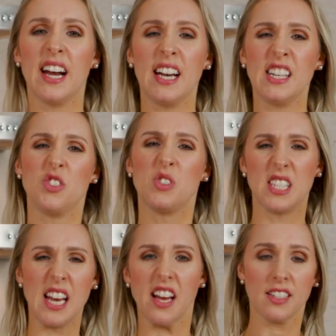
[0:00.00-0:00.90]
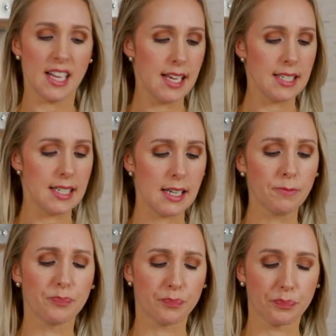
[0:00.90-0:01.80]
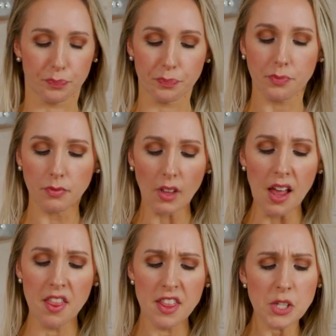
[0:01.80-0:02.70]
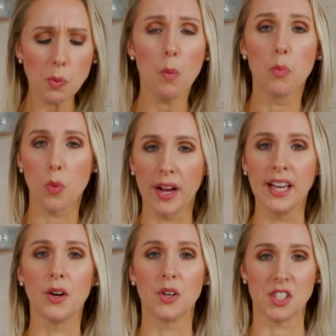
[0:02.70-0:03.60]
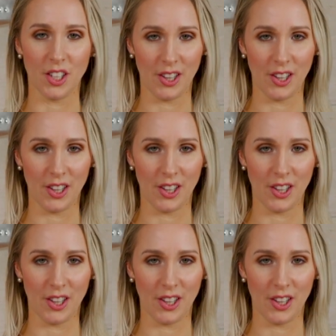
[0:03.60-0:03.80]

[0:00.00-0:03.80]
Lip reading: get too stale tasting, this will bring it to